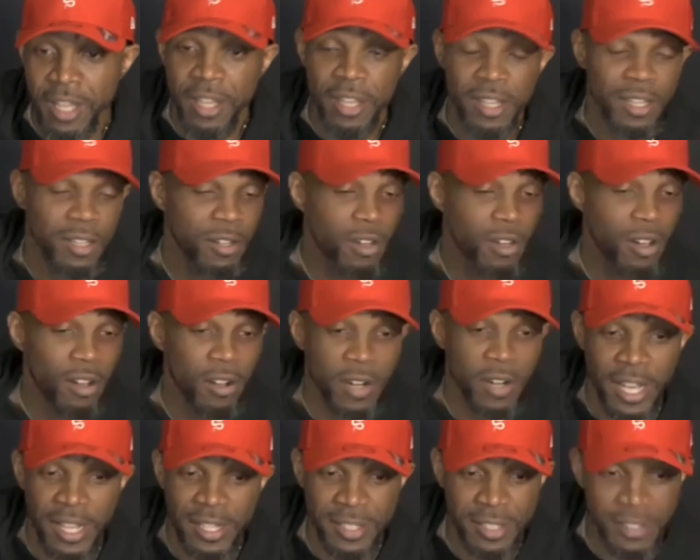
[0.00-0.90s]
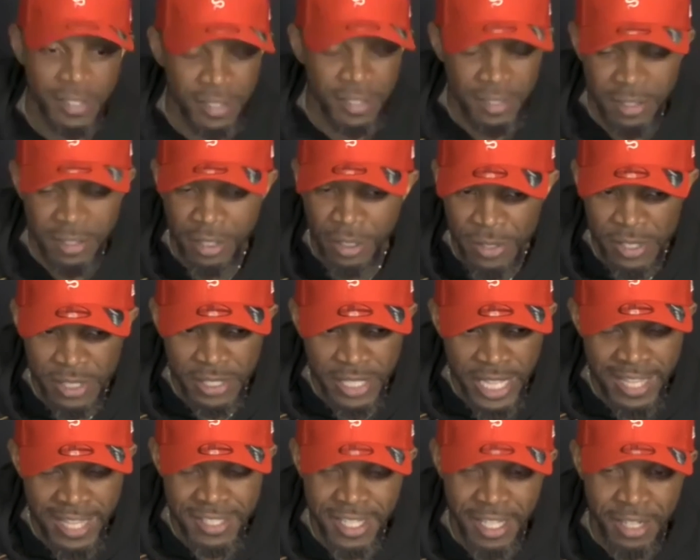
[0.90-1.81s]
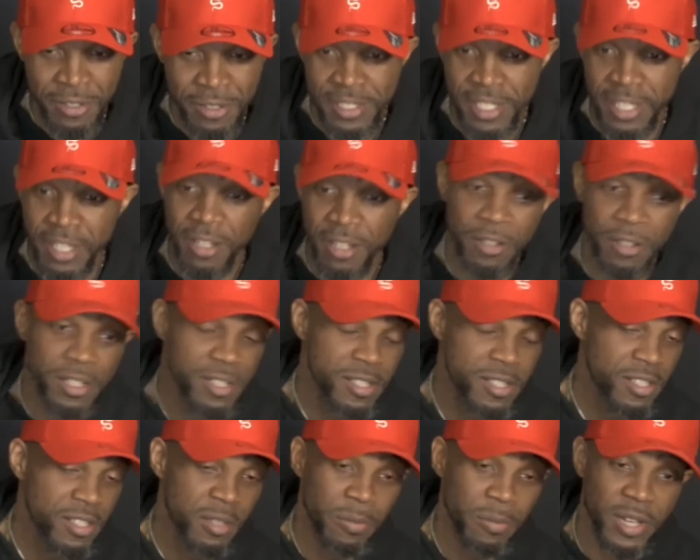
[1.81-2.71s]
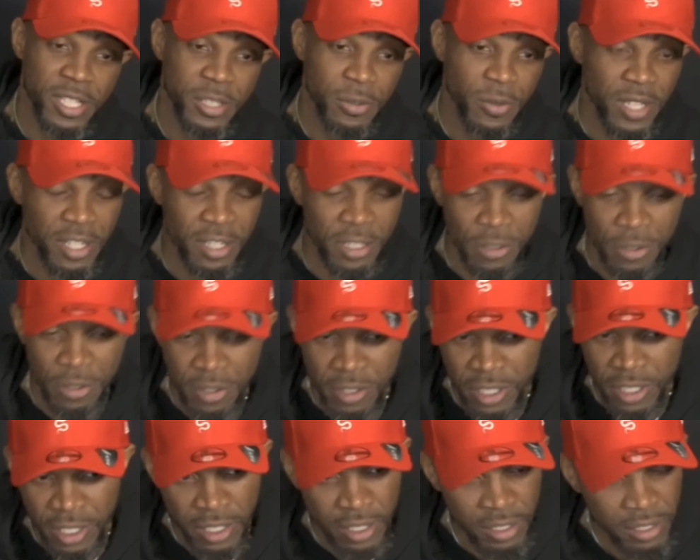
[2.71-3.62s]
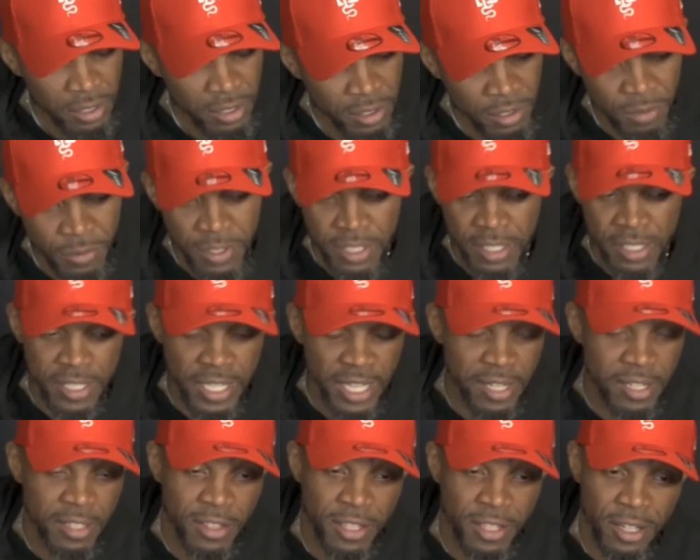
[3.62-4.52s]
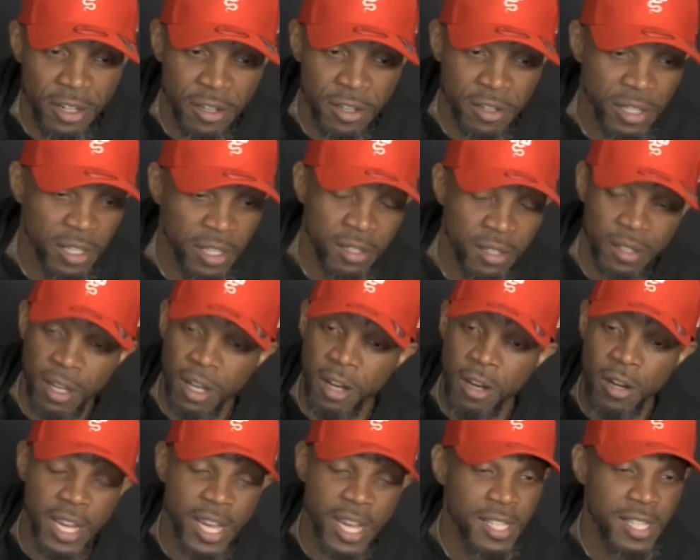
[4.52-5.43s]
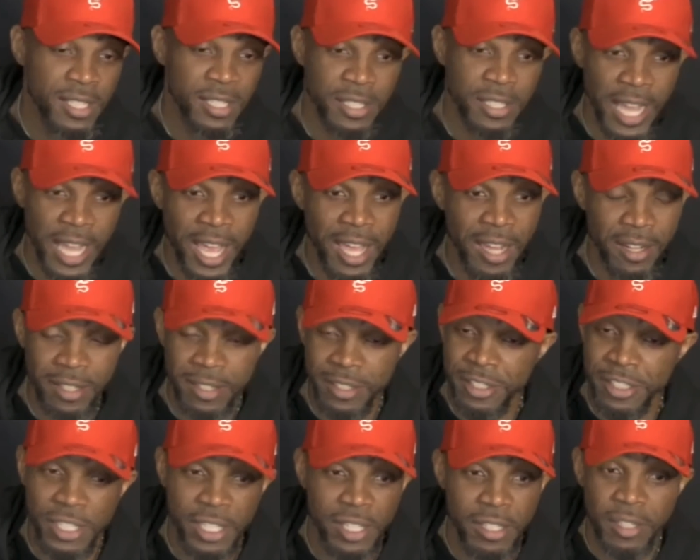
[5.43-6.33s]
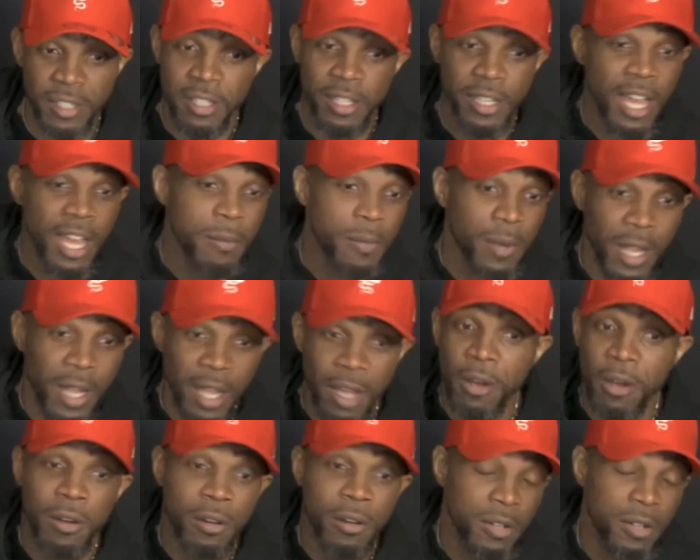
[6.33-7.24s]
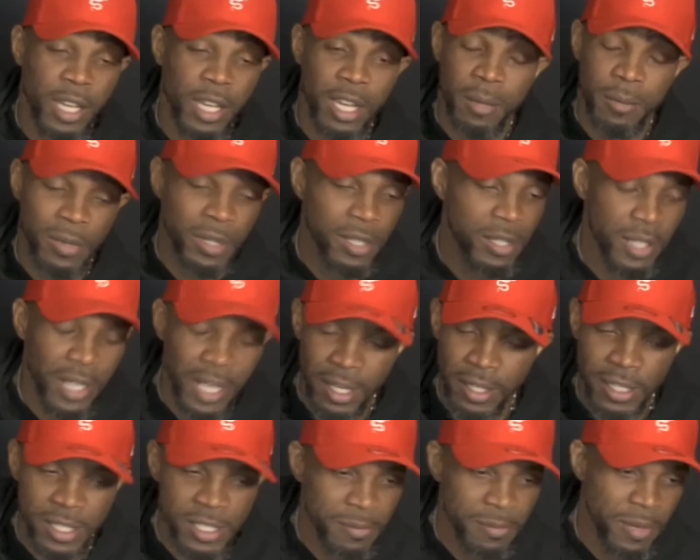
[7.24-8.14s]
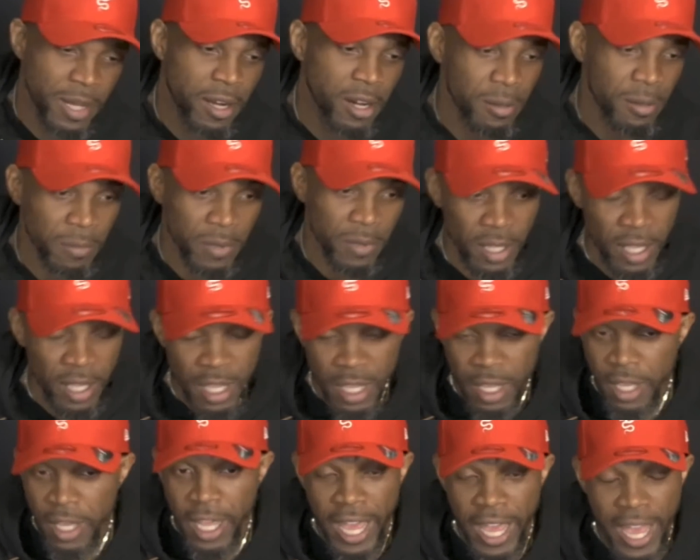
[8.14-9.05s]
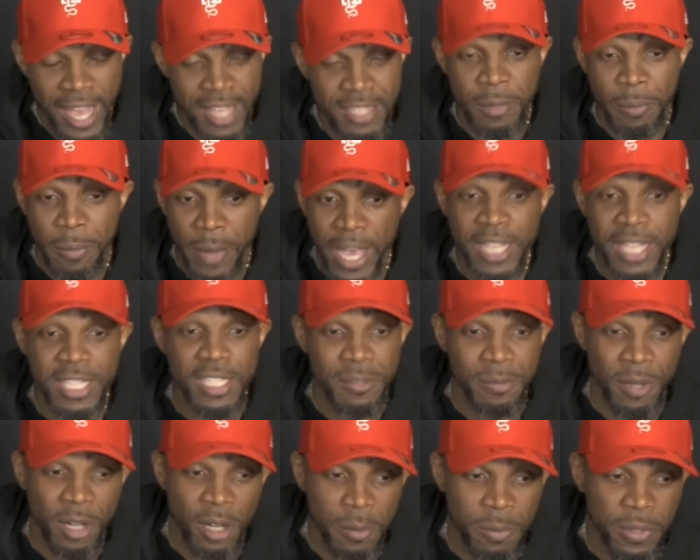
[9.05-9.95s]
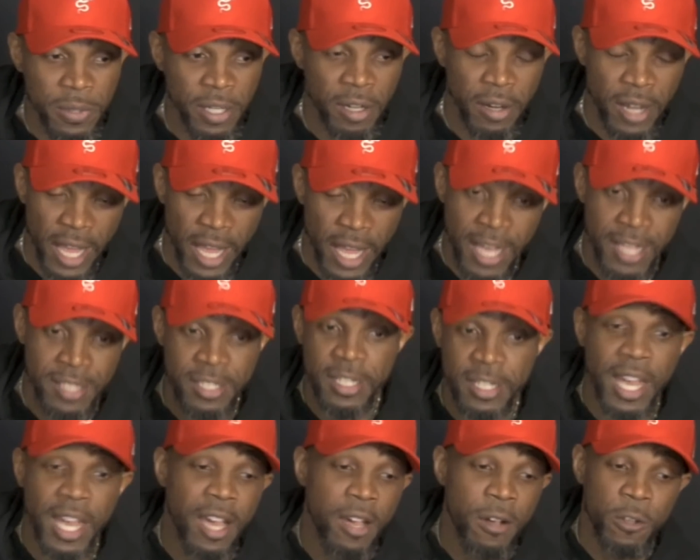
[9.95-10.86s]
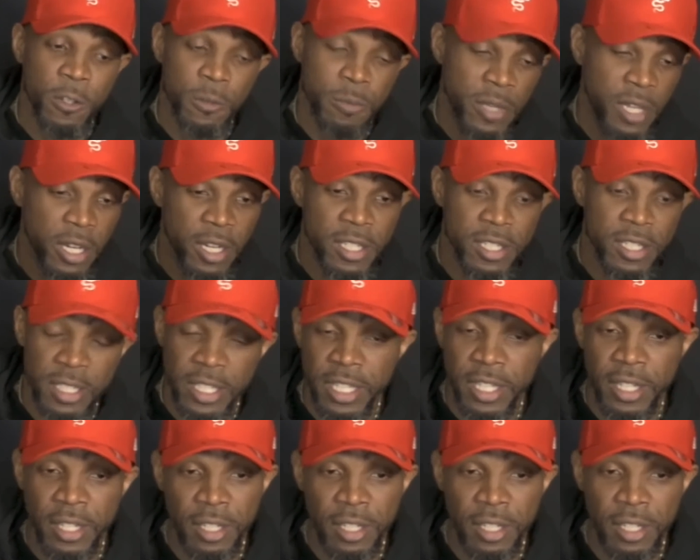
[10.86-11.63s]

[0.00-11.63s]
you know all kinds of you know stats that'll say oh this is the best way to do it and you know with this that and the third and all kinds of data and shit and then I'll be like oh okay but that doesn't matter to me as a basketball player, as a guy who's been in this league a